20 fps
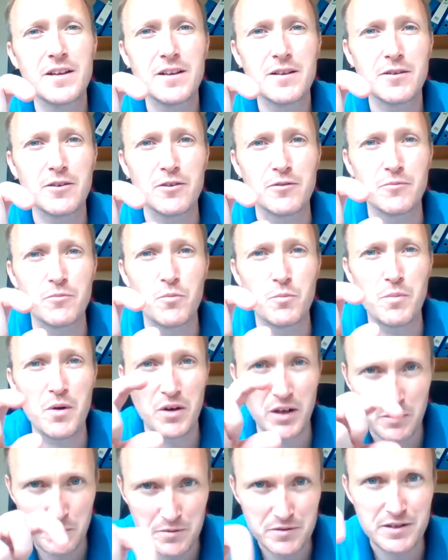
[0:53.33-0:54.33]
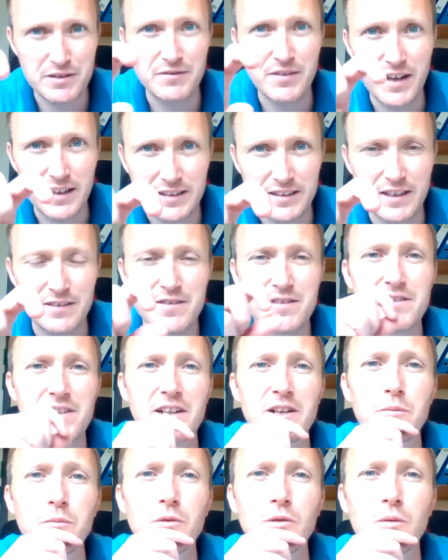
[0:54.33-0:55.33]
because Berlin was divided after the
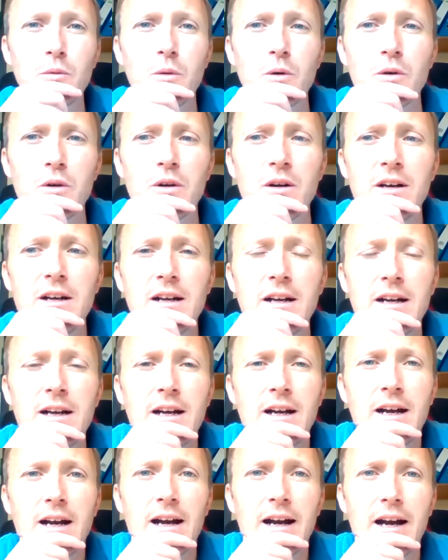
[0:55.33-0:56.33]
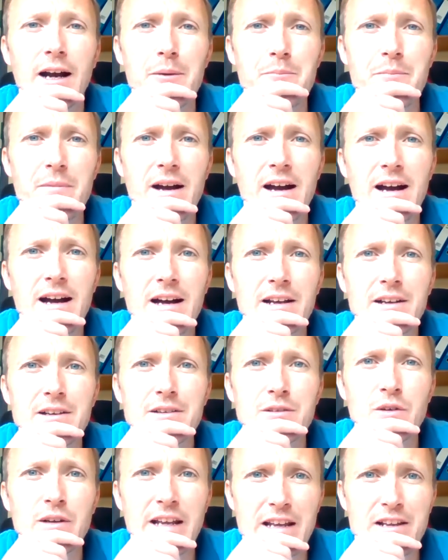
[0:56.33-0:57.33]
Second World War.
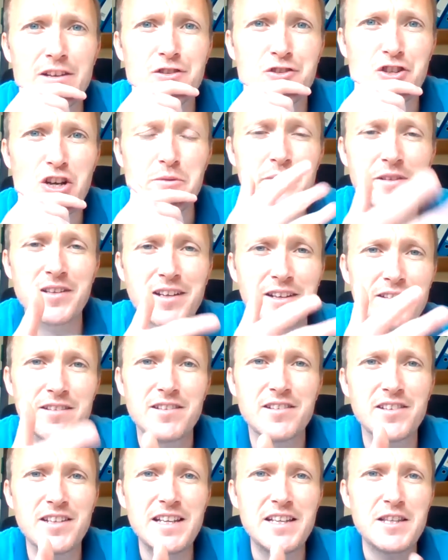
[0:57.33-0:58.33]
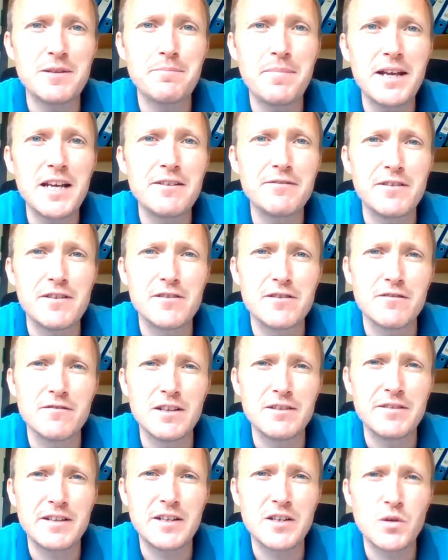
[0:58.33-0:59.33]
And East Germans can see the benefits of
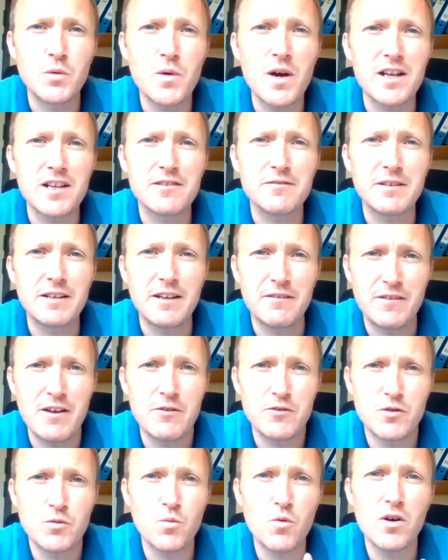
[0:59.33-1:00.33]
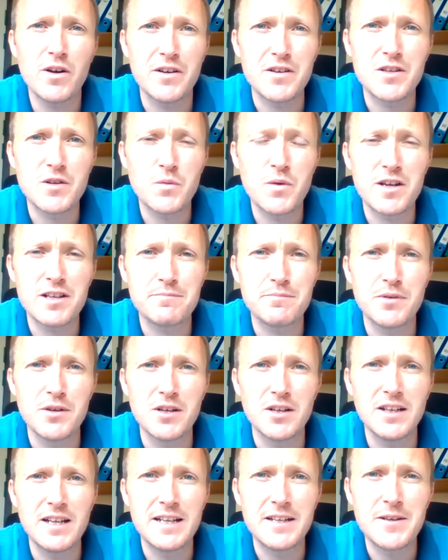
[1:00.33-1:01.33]
living in the West. If they were to walk into West
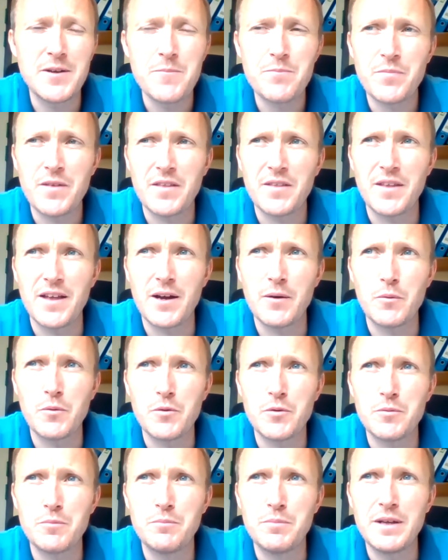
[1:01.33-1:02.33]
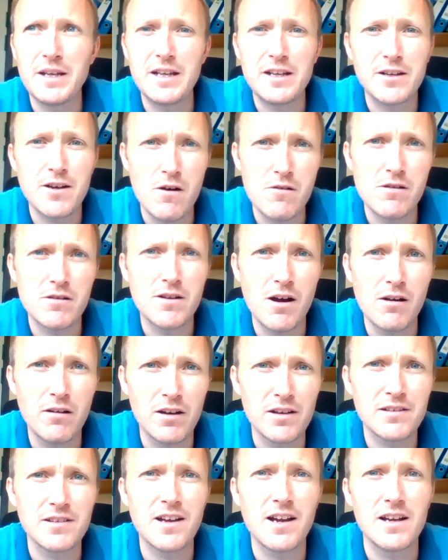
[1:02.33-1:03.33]
Berlin, there would be Coca-Cola
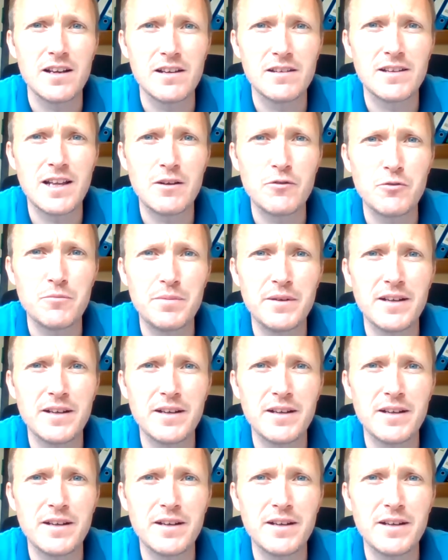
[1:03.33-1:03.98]
signs, there would be